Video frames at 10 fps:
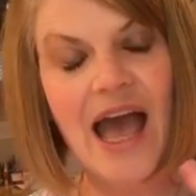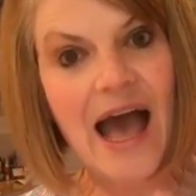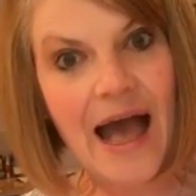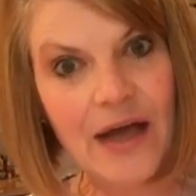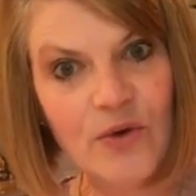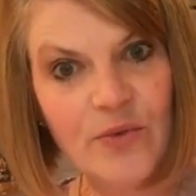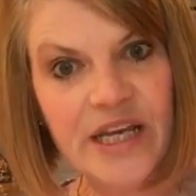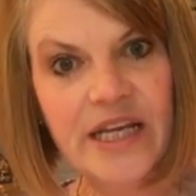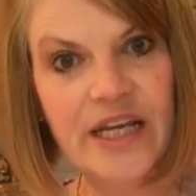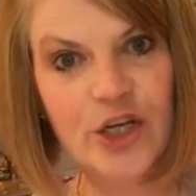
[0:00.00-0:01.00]
how to
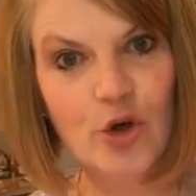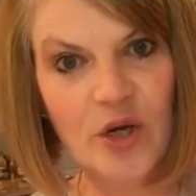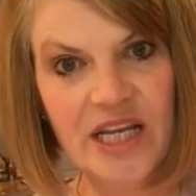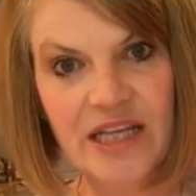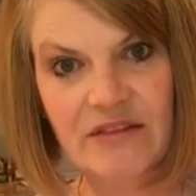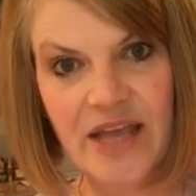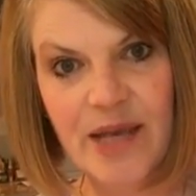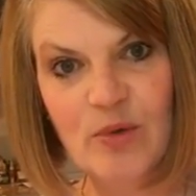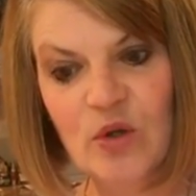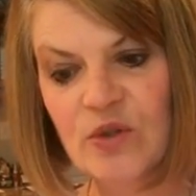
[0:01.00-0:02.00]
read ingredient
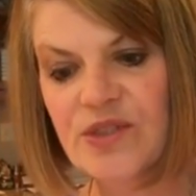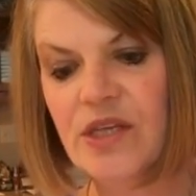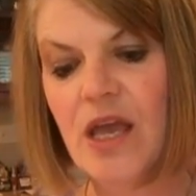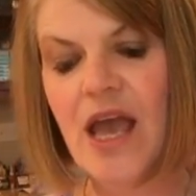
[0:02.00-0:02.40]
labels,